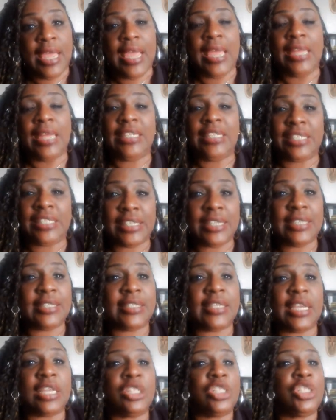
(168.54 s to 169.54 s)
And she
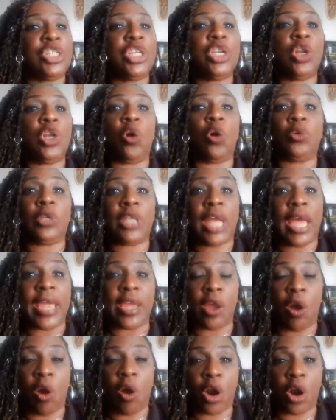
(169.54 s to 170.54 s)
said she don't
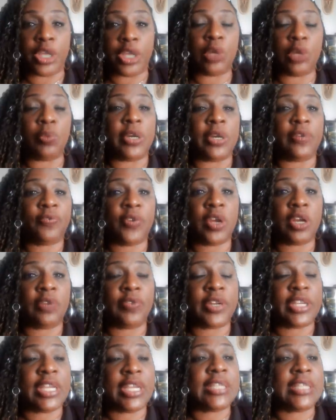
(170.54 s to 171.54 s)
like arguing in front of
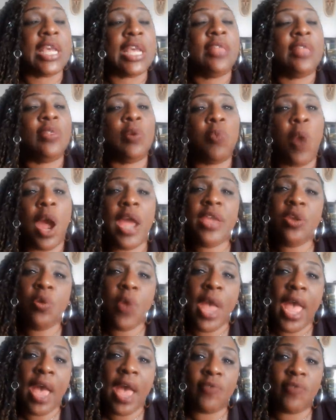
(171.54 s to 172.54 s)
her kids. Then why
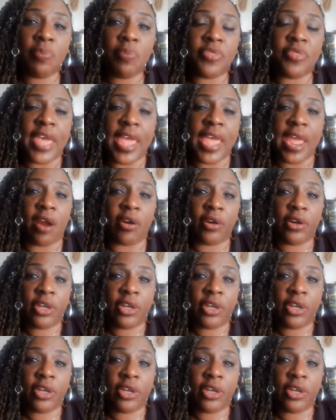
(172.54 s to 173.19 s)
you have them there?